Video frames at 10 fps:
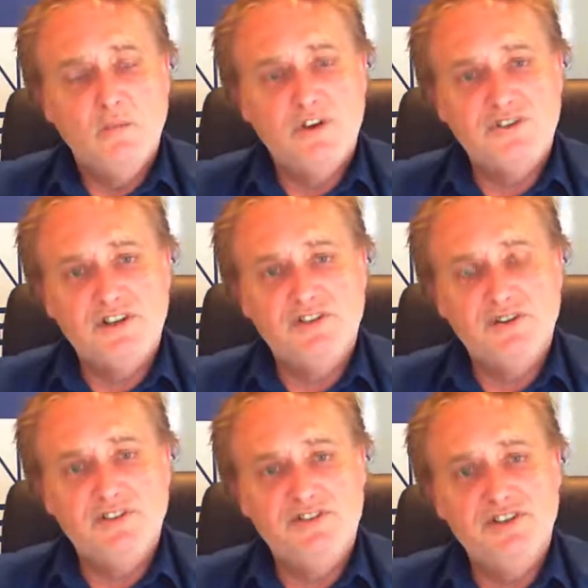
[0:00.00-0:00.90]
What you could
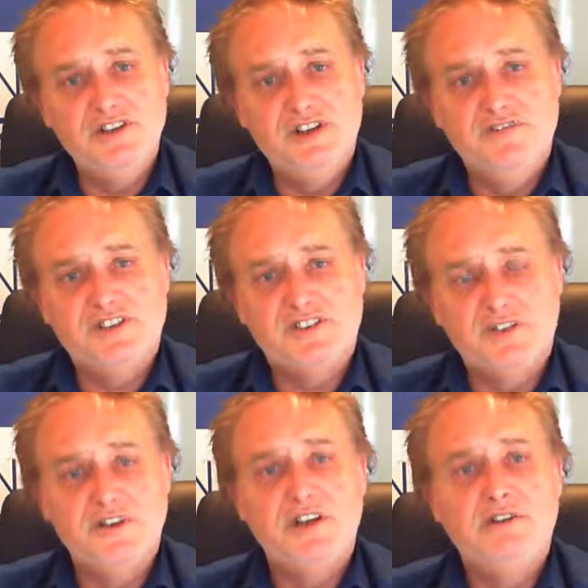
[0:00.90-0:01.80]
do is you can give us a
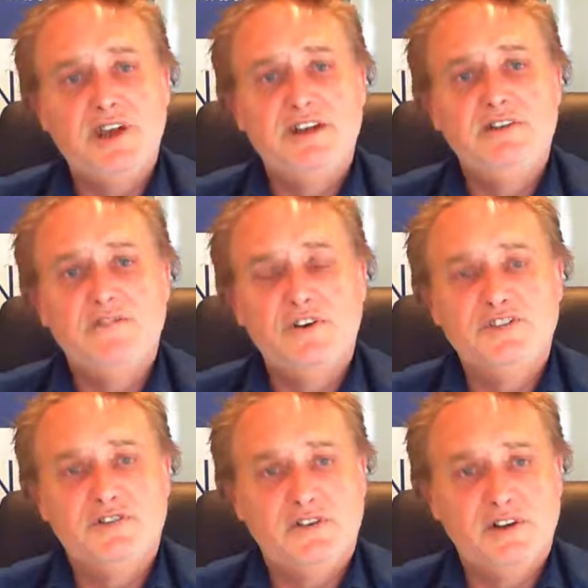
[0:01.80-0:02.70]
30 grand
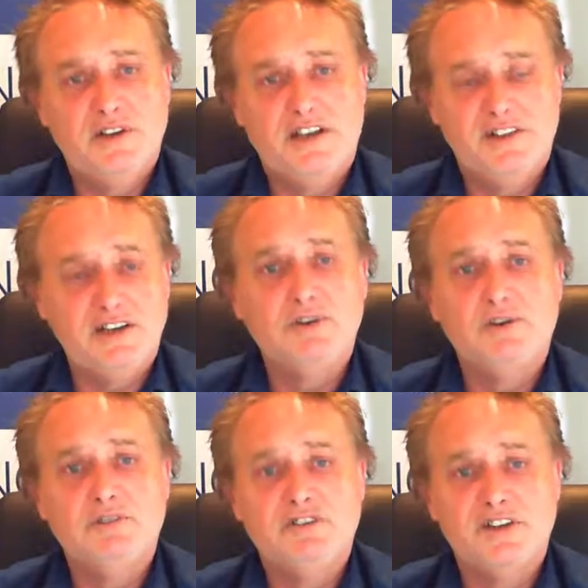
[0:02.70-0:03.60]
invoice for a debtor
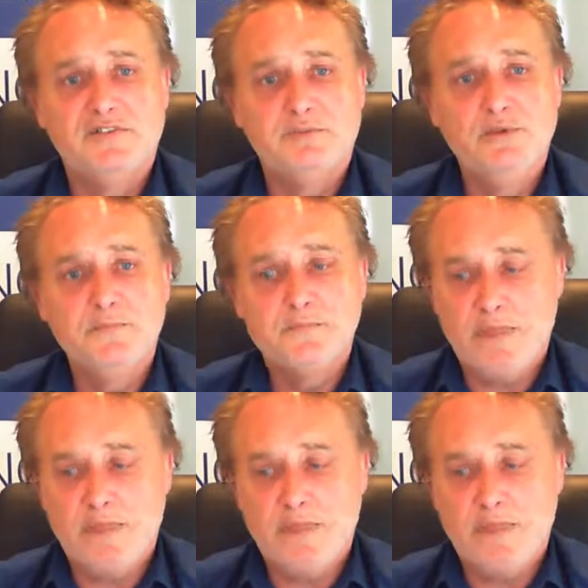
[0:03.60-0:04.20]
or a receivable.